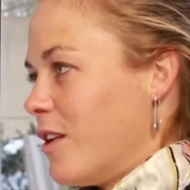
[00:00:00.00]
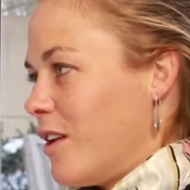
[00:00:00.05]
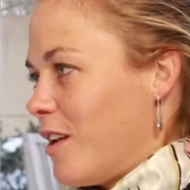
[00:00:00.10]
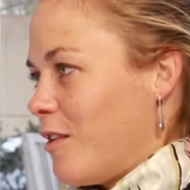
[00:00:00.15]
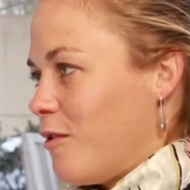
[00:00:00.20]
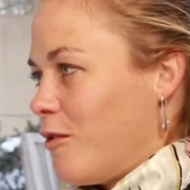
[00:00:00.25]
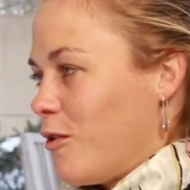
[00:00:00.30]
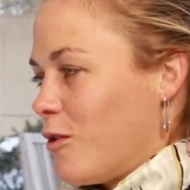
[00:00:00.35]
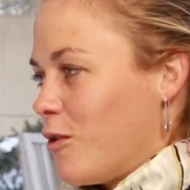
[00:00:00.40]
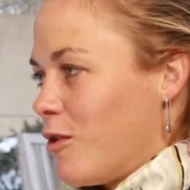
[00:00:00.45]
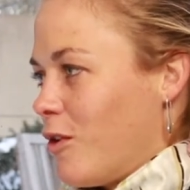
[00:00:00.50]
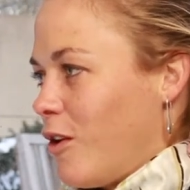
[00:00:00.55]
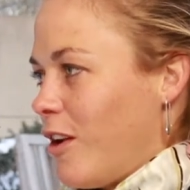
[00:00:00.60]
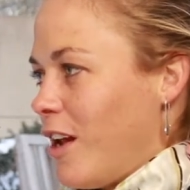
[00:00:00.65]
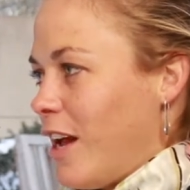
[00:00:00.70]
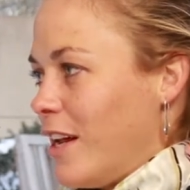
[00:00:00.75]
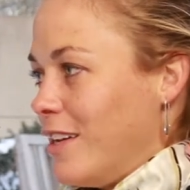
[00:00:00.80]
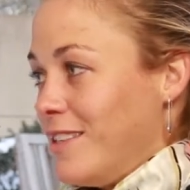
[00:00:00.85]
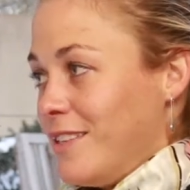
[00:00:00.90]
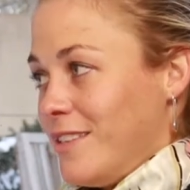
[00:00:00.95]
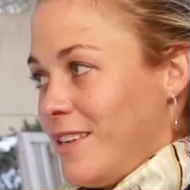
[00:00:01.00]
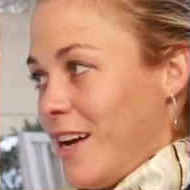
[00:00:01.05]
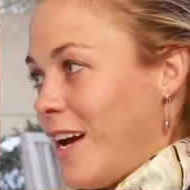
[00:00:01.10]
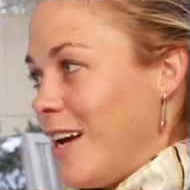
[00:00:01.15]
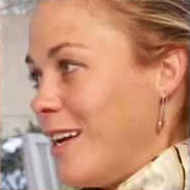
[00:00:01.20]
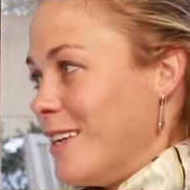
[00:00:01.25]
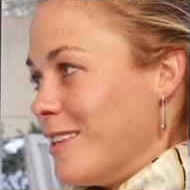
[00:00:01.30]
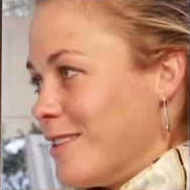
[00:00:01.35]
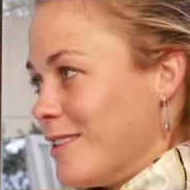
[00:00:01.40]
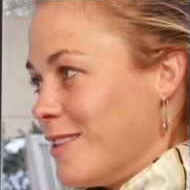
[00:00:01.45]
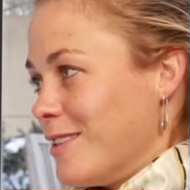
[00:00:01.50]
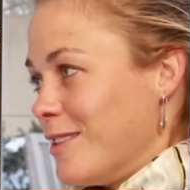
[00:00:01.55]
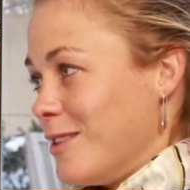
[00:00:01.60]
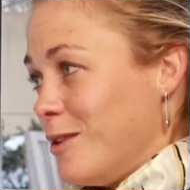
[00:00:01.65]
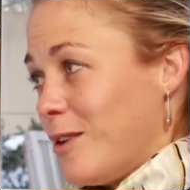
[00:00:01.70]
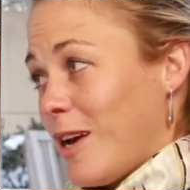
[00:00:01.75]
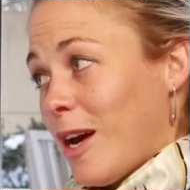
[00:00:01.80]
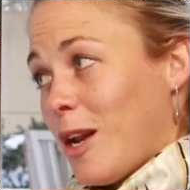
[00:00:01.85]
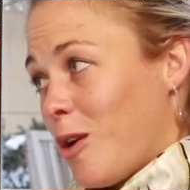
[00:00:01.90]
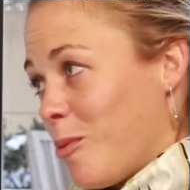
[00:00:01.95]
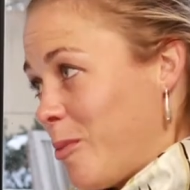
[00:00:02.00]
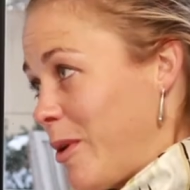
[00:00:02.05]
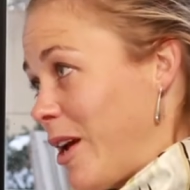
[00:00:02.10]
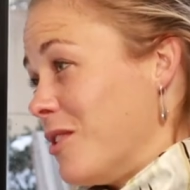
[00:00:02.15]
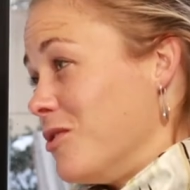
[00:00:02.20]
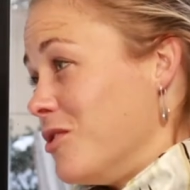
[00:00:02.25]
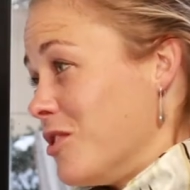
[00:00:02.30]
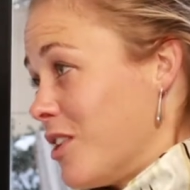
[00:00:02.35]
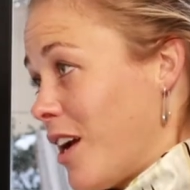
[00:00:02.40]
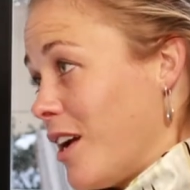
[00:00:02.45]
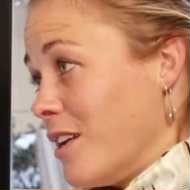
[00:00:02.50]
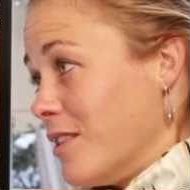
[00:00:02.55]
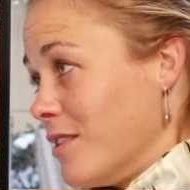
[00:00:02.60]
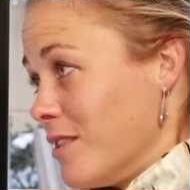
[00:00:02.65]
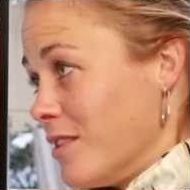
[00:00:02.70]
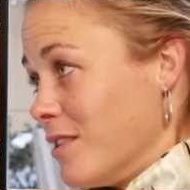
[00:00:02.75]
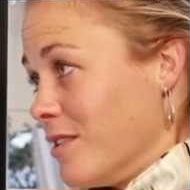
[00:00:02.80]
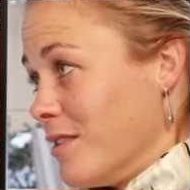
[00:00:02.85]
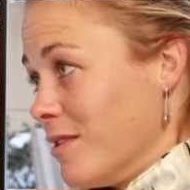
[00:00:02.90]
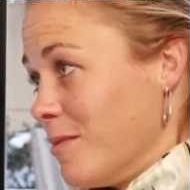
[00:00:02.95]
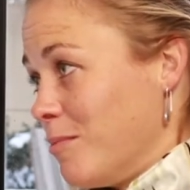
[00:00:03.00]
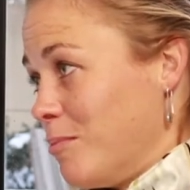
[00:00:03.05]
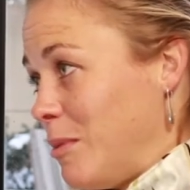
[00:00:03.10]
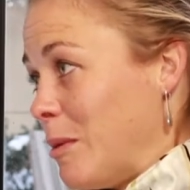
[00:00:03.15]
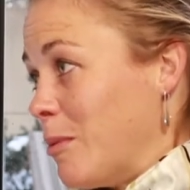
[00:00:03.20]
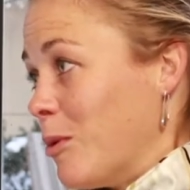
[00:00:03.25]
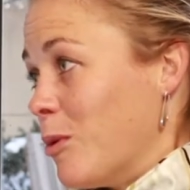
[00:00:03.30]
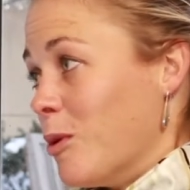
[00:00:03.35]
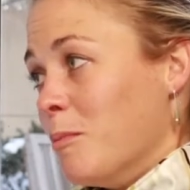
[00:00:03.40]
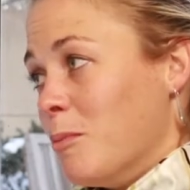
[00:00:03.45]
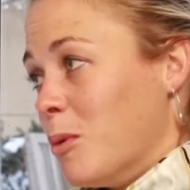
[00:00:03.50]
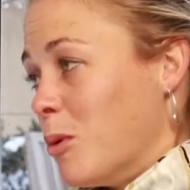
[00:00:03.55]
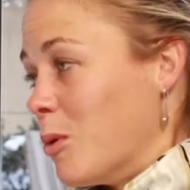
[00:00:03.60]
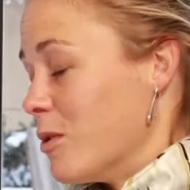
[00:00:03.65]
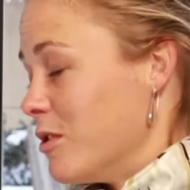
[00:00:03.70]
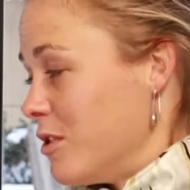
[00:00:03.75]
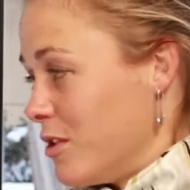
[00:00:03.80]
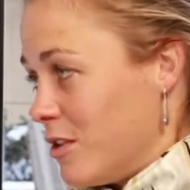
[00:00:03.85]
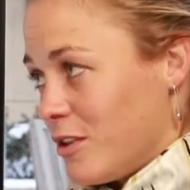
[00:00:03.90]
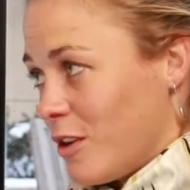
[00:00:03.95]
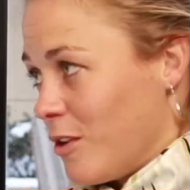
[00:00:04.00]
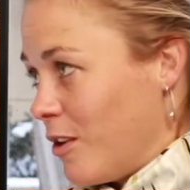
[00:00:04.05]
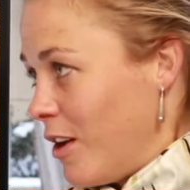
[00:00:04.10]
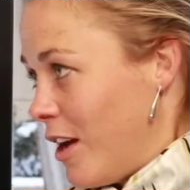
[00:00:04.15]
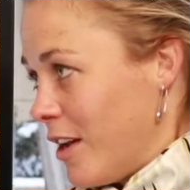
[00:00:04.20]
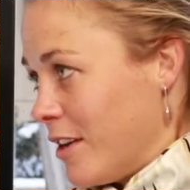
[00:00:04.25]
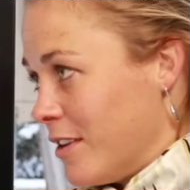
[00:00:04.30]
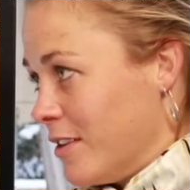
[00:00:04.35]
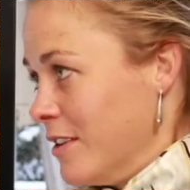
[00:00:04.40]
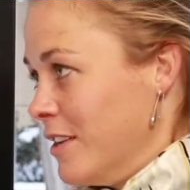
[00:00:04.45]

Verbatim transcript: that if you're not entertained, you cannot be educated. People who are bored just don't learn.